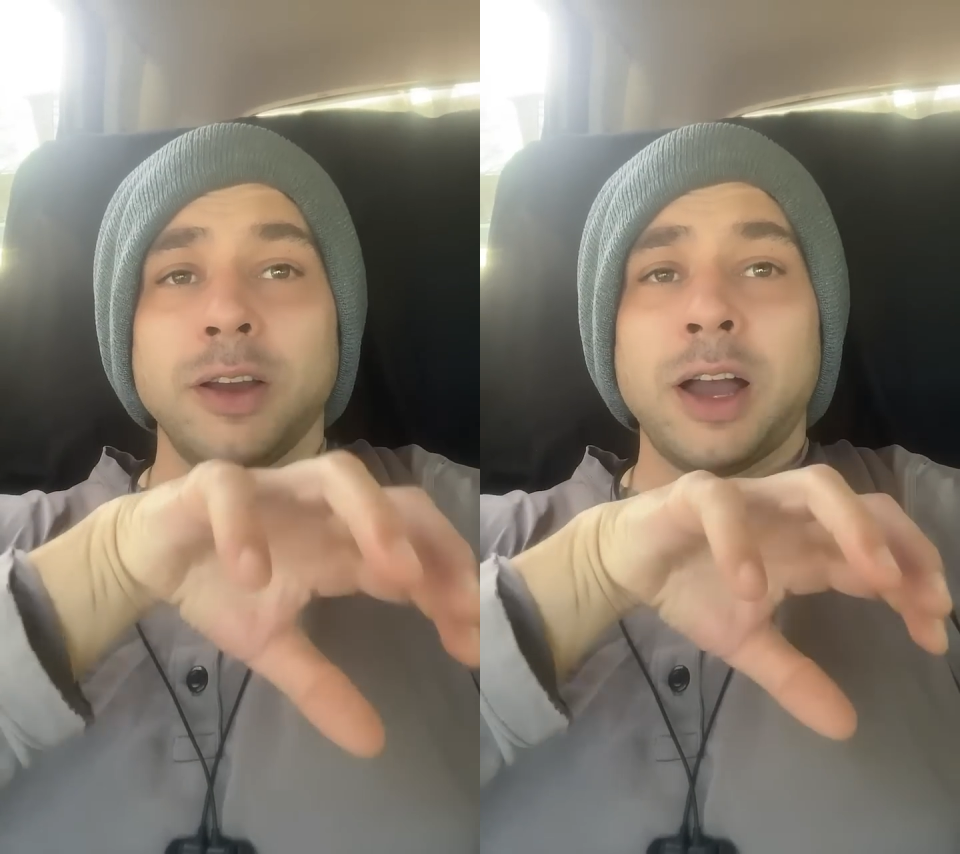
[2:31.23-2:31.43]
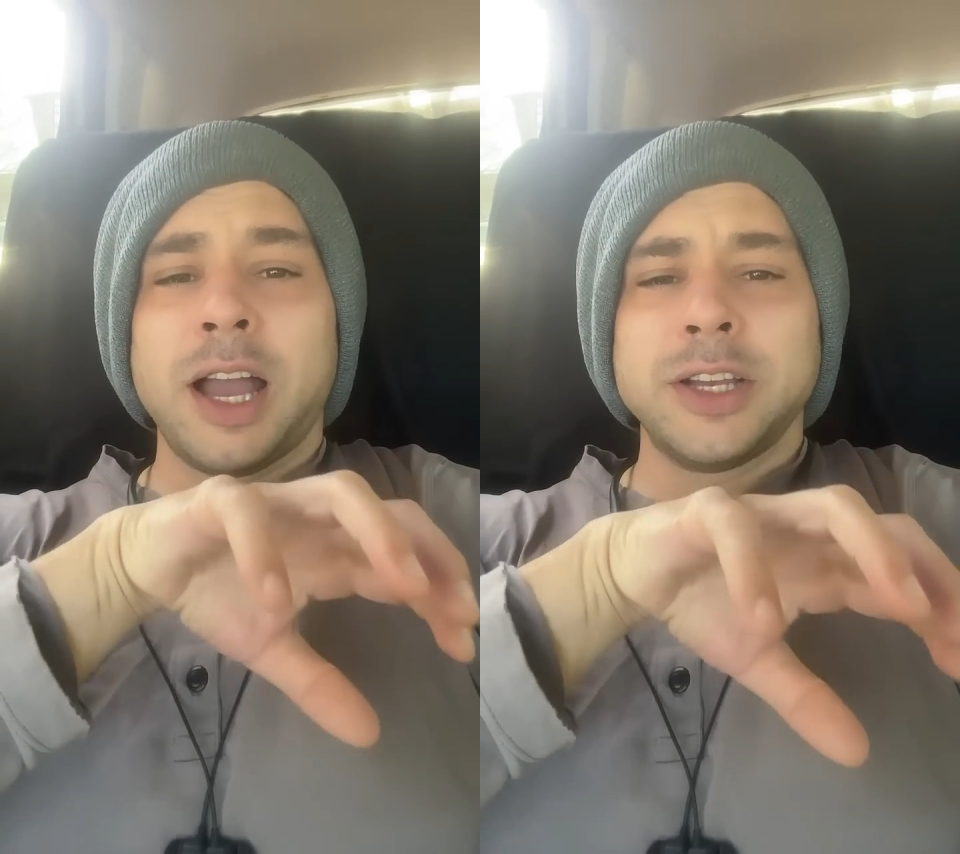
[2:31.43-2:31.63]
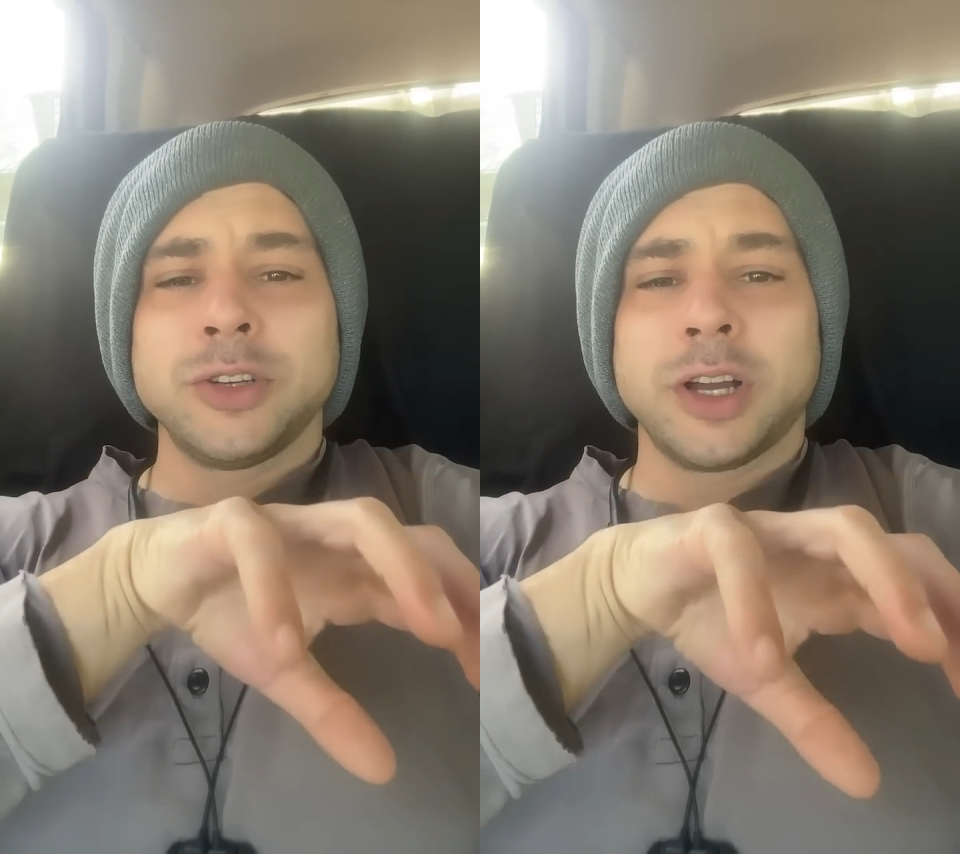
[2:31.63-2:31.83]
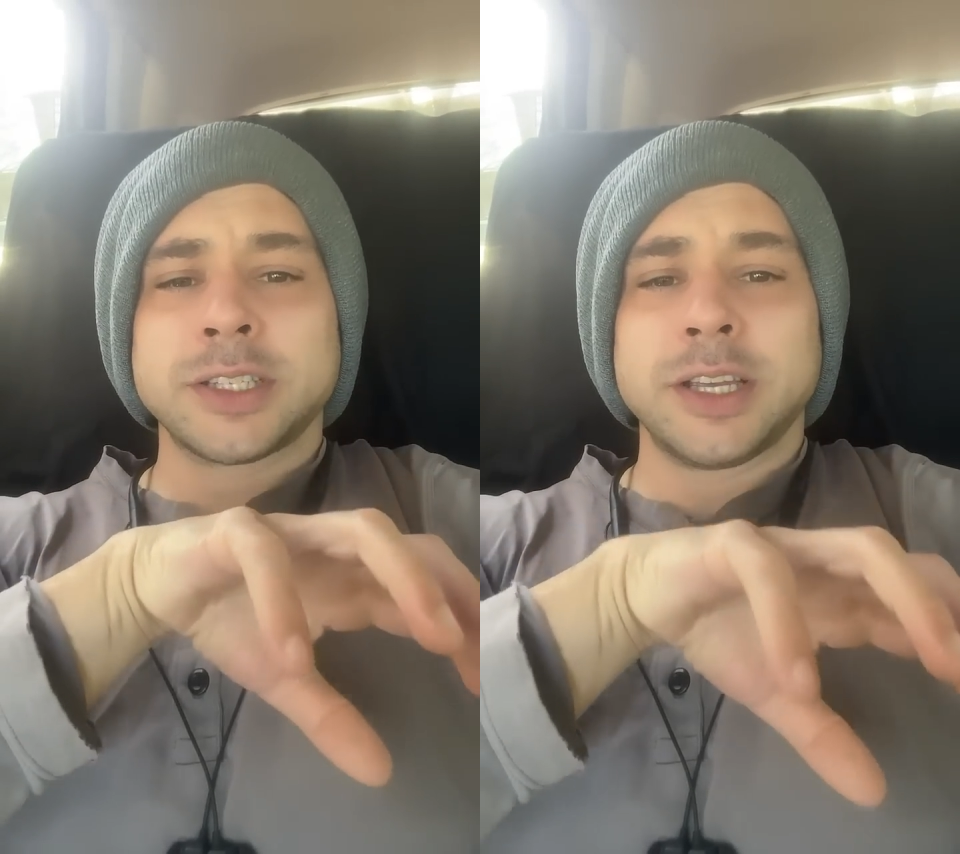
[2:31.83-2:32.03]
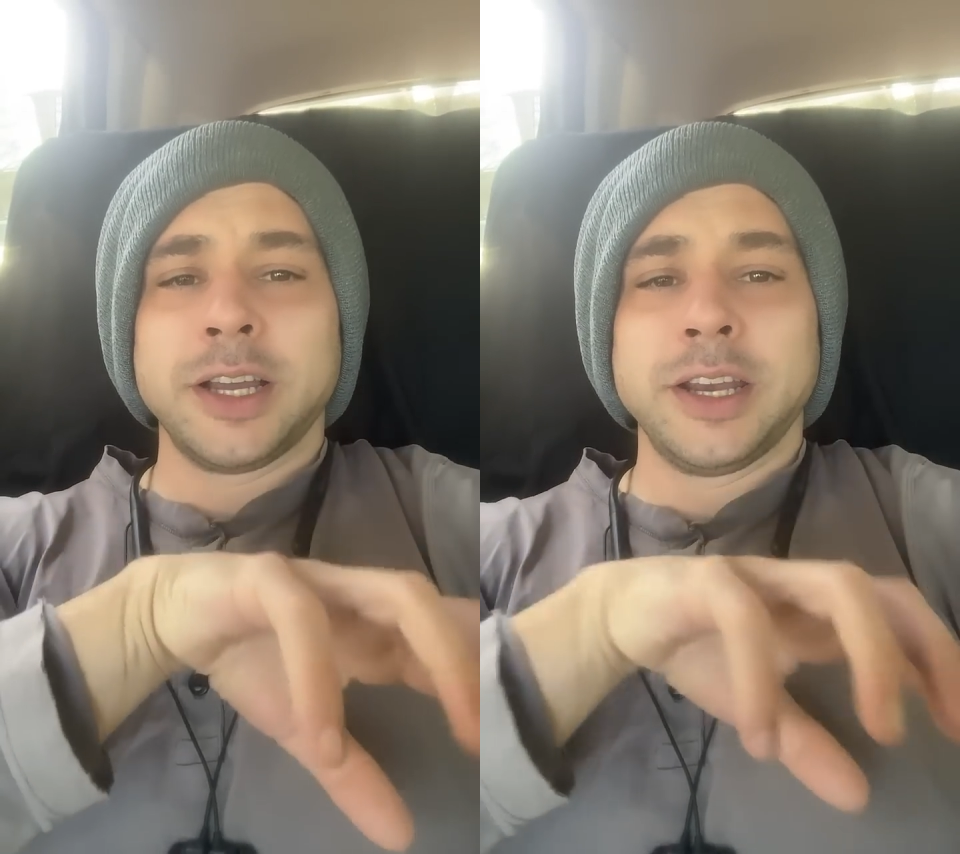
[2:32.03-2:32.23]

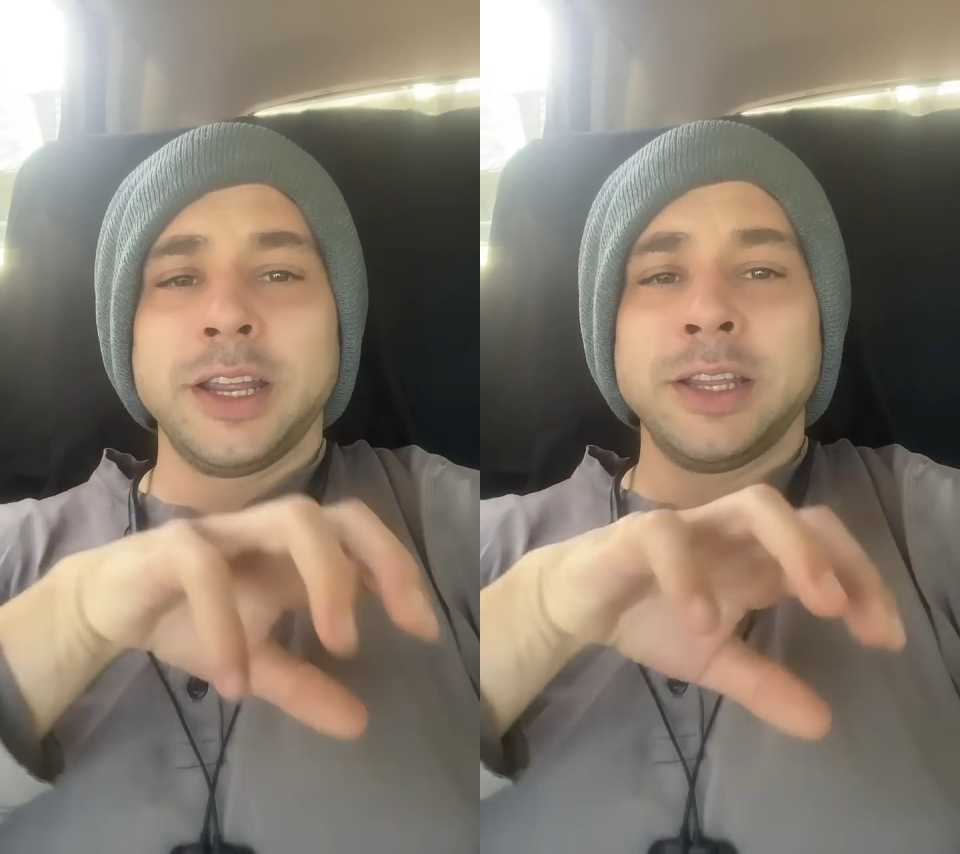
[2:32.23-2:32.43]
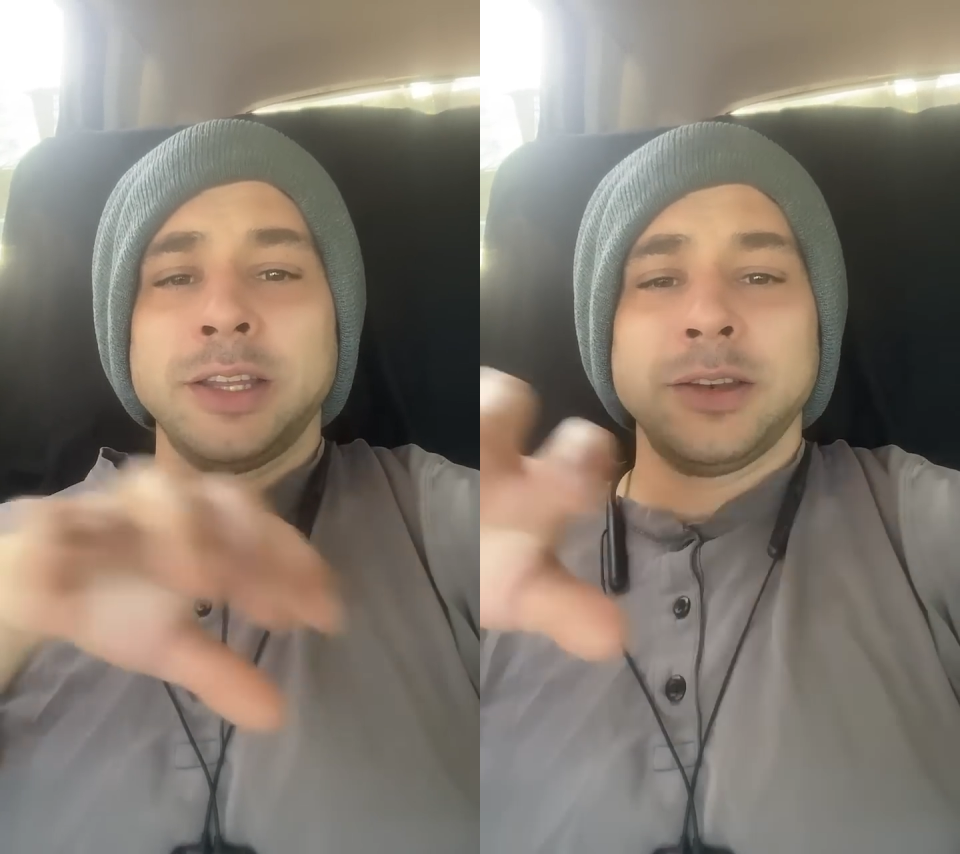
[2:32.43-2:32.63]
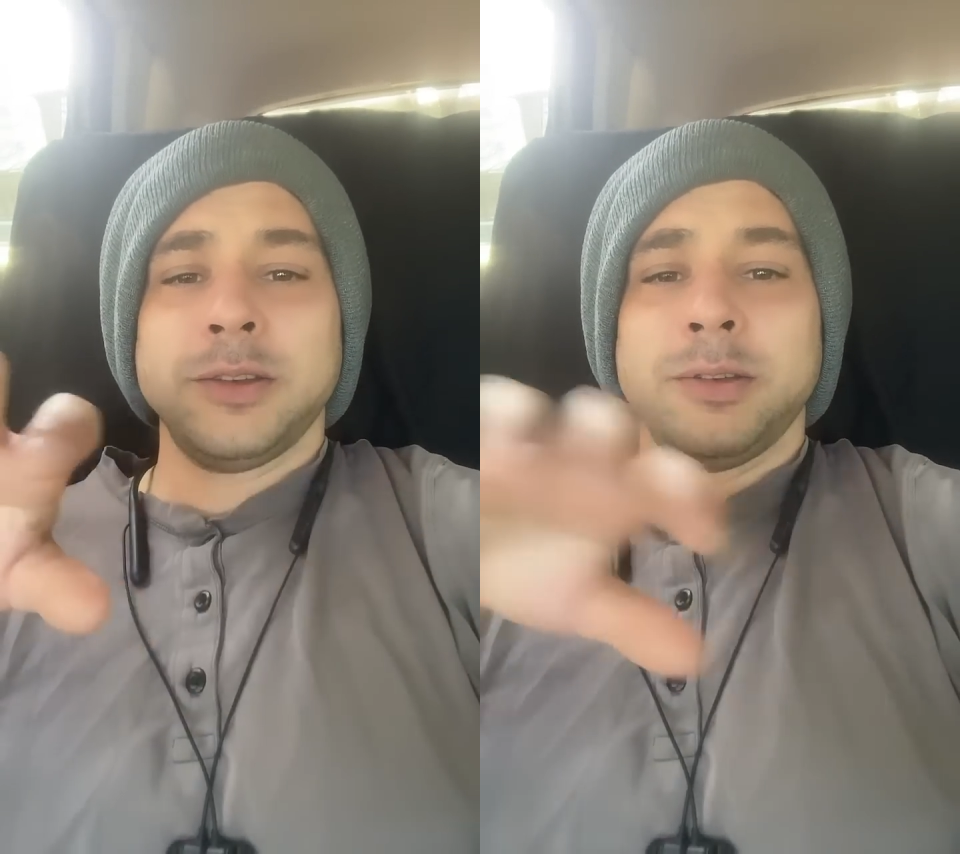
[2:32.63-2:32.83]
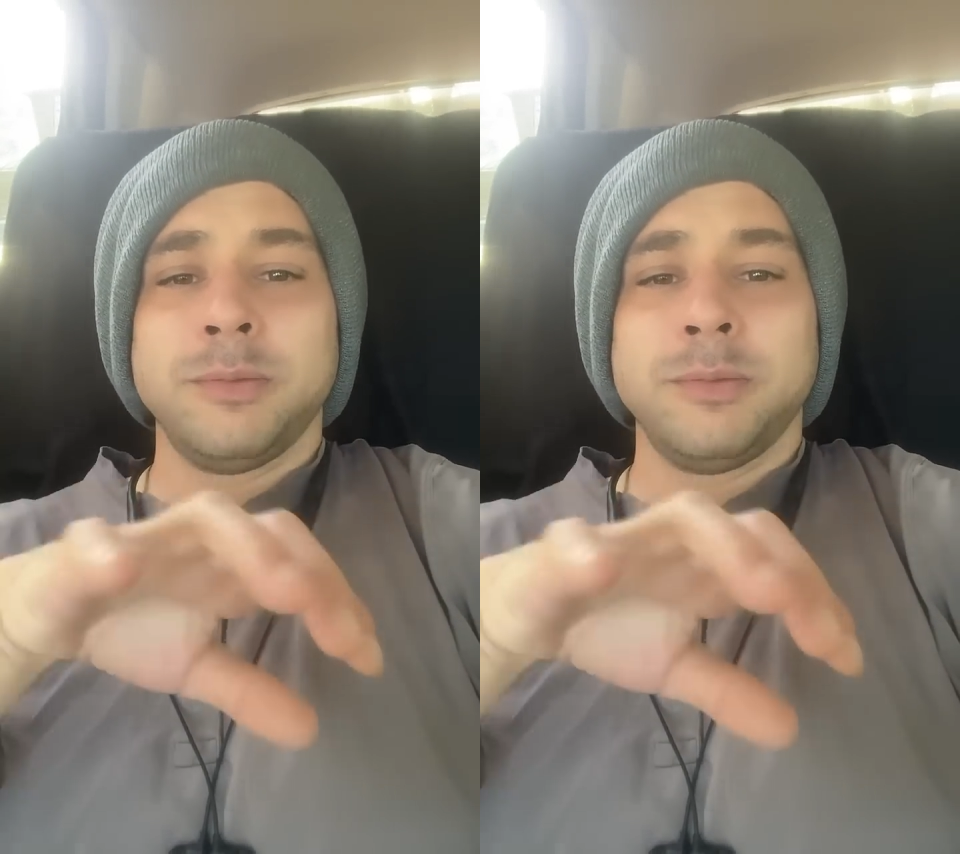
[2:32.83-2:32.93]
hydroxide and